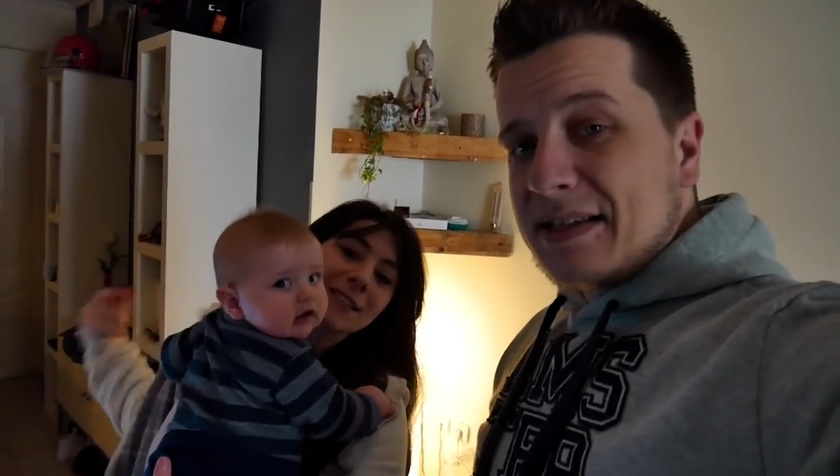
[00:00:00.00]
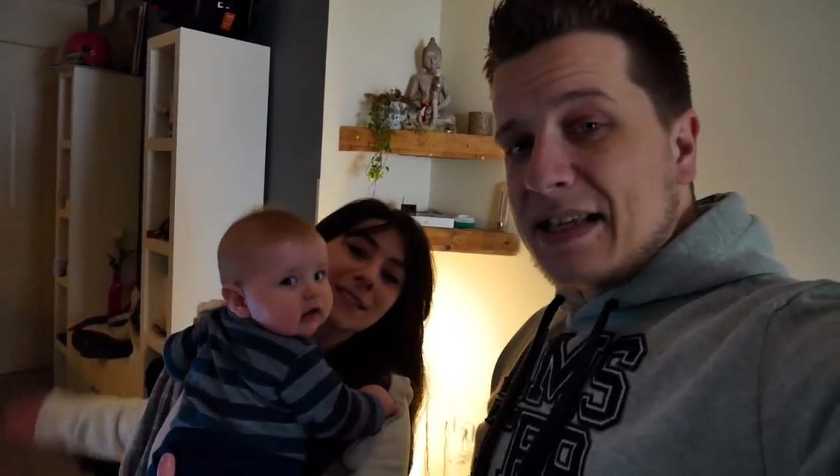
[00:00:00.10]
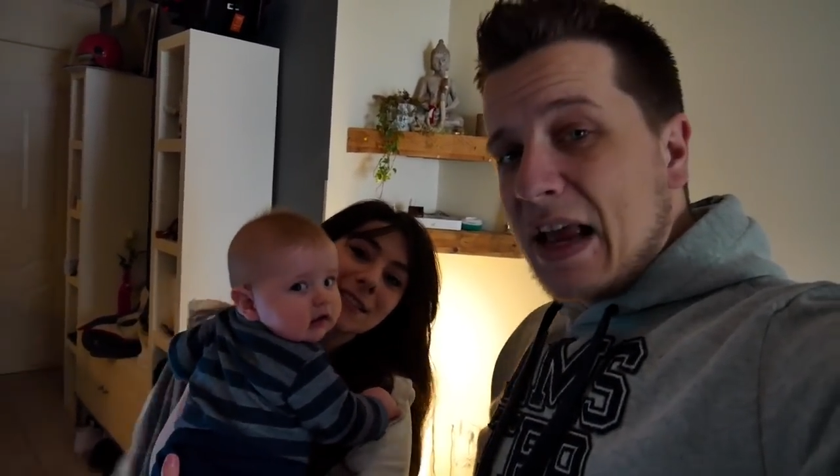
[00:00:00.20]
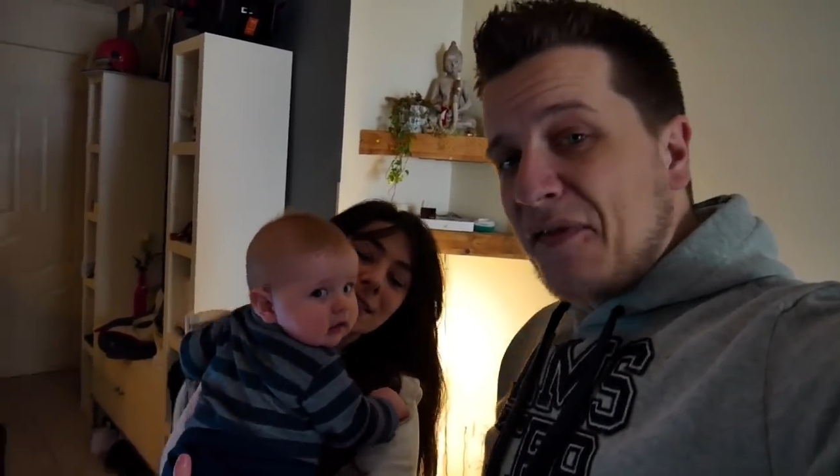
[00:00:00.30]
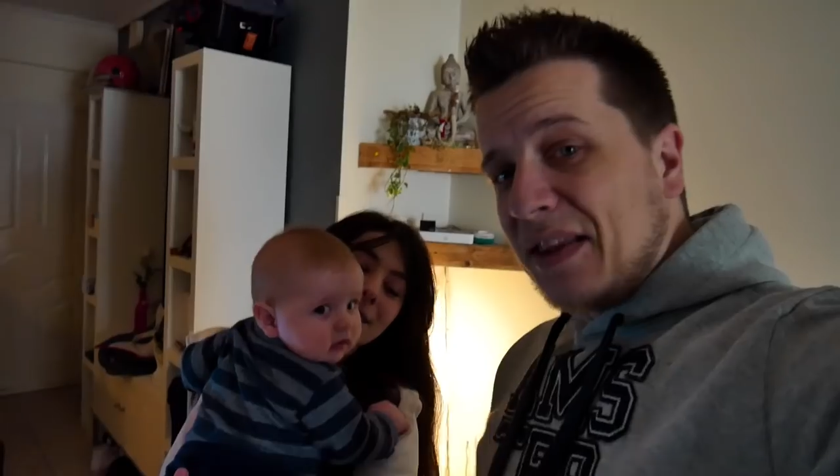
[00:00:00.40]

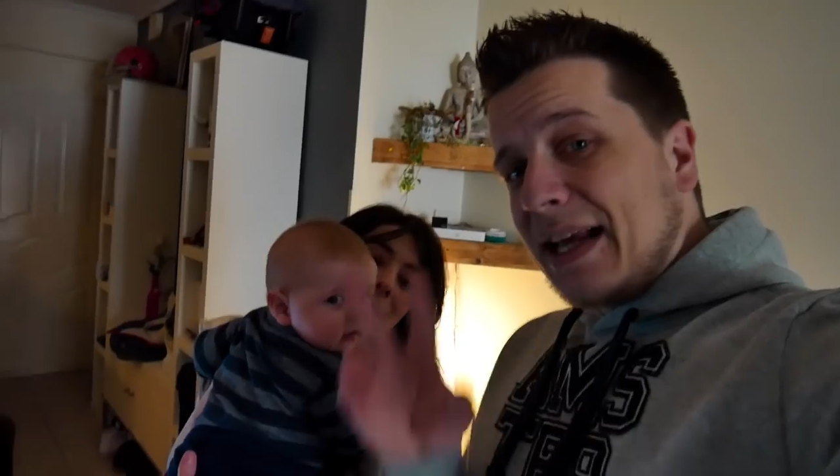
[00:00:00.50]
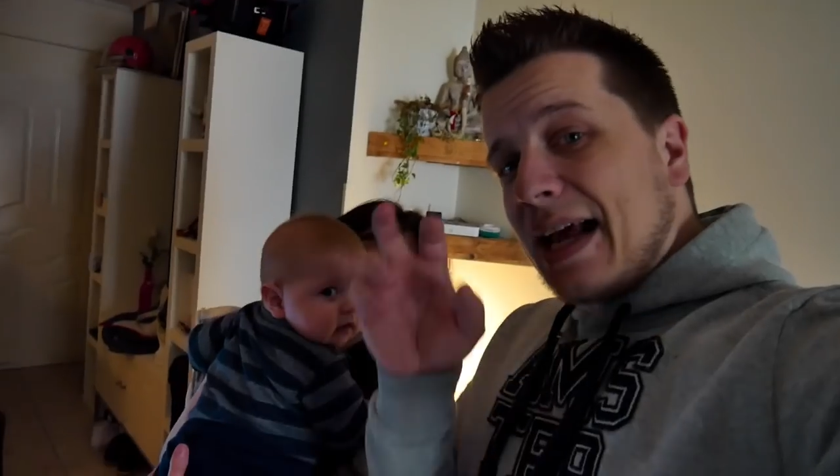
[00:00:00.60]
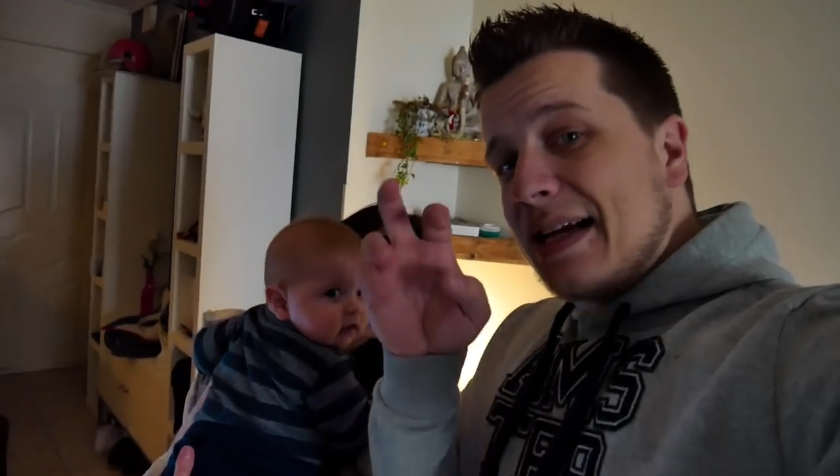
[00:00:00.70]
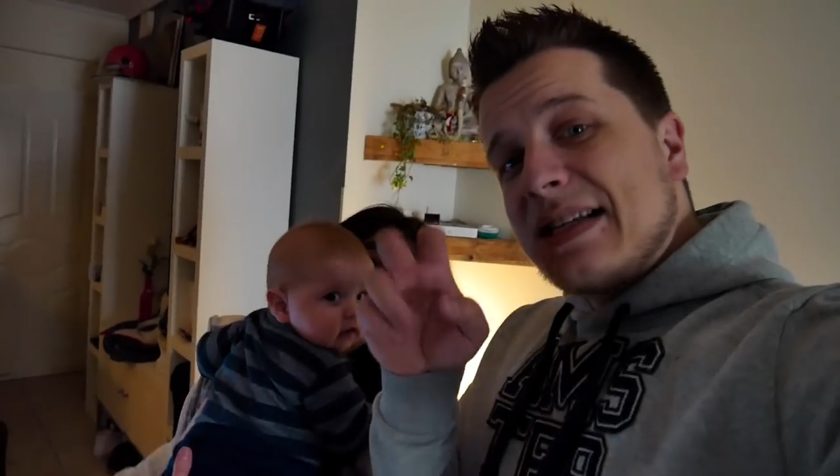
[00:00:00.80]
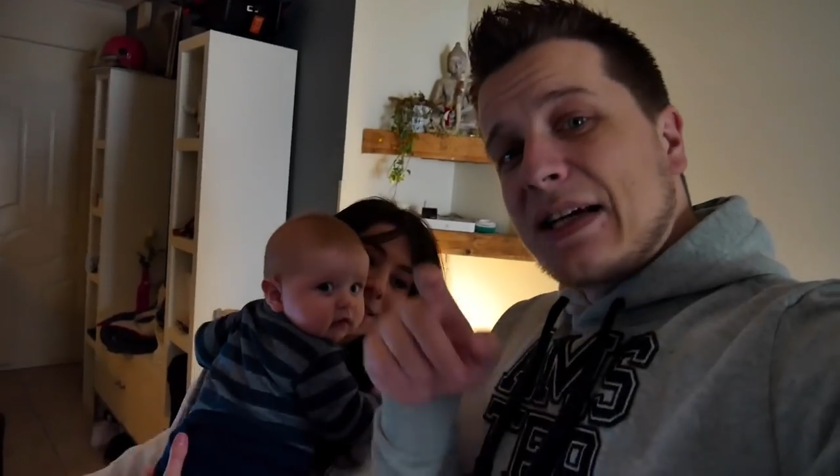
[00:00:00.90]
safety
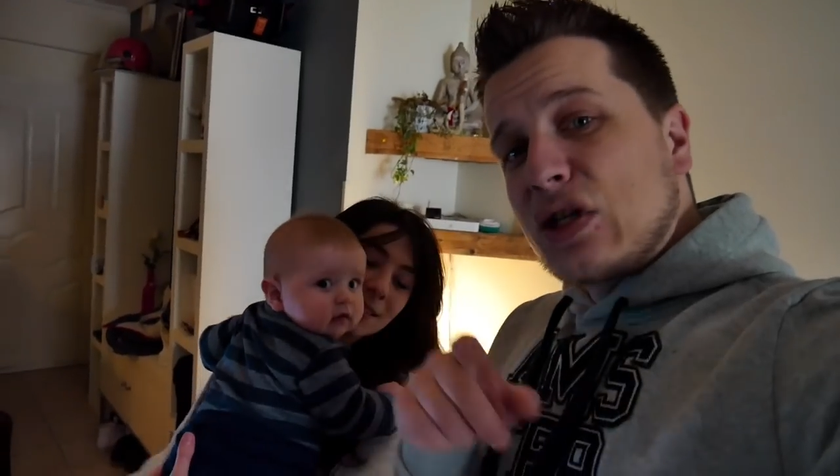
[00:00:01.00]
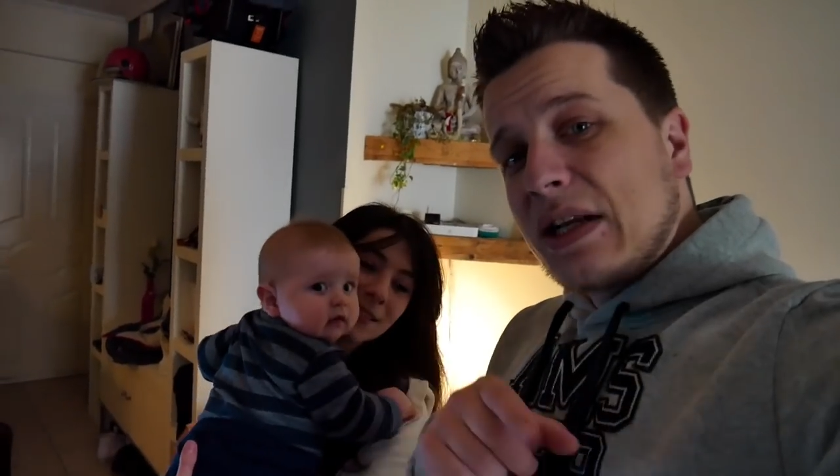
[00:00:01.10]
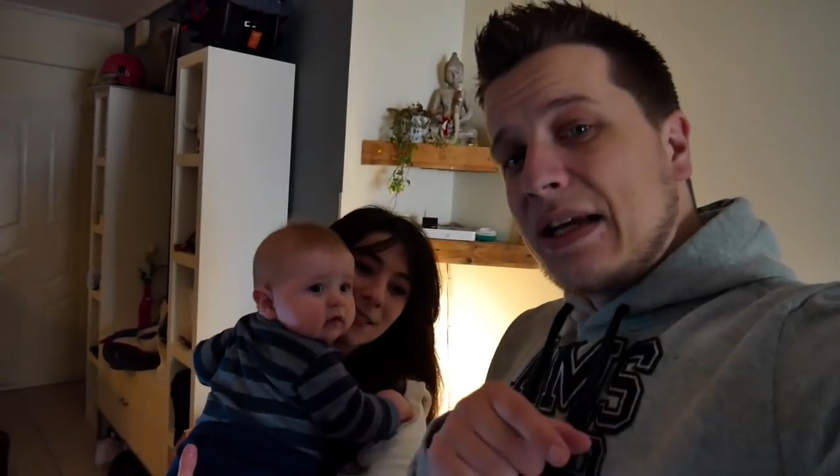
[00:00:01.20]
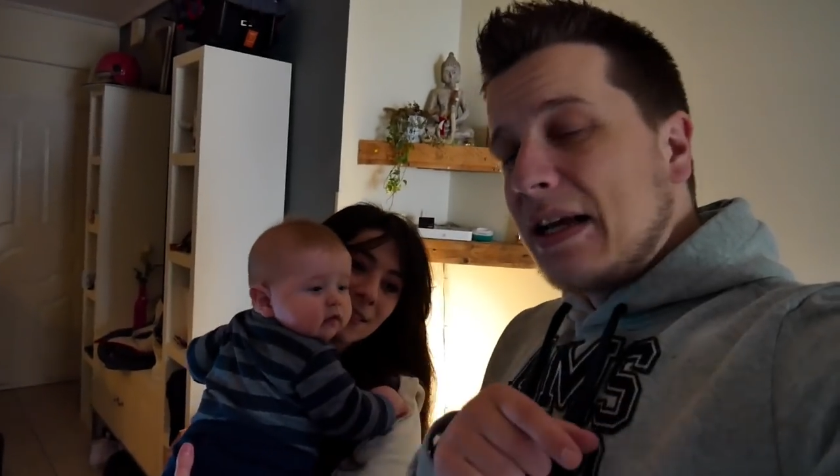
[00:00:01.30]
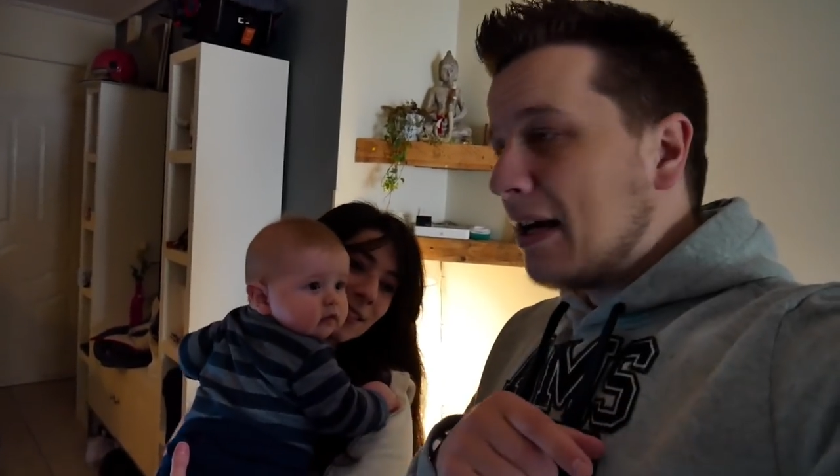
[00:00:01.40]
case
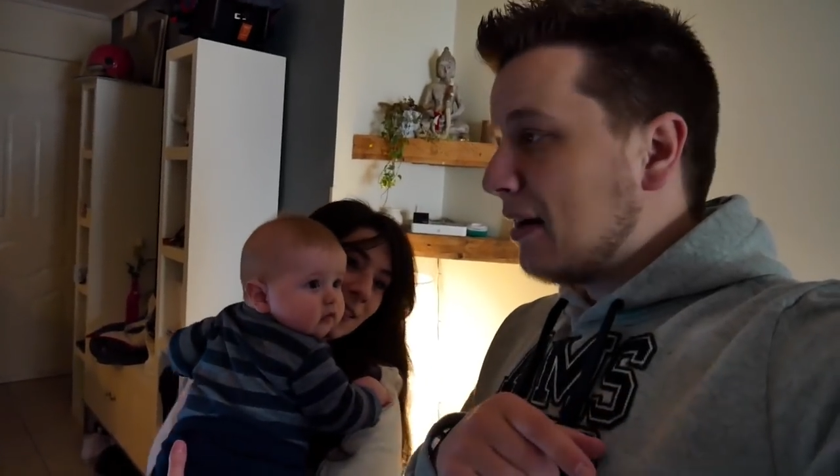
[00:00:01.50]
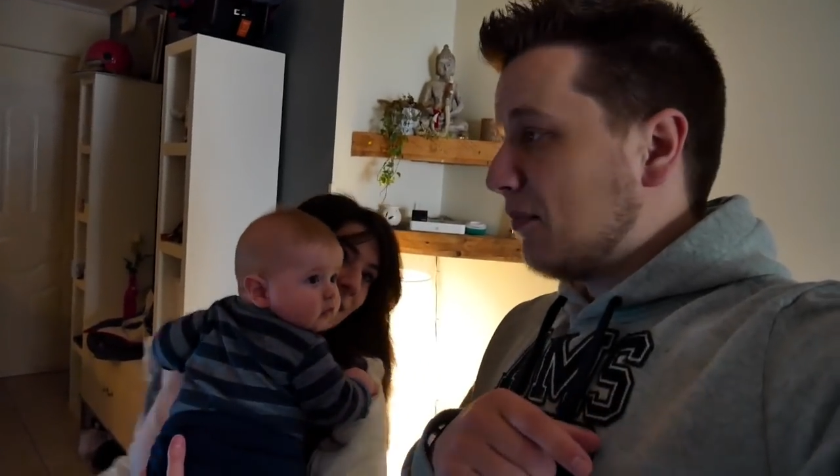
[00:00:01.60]
actually,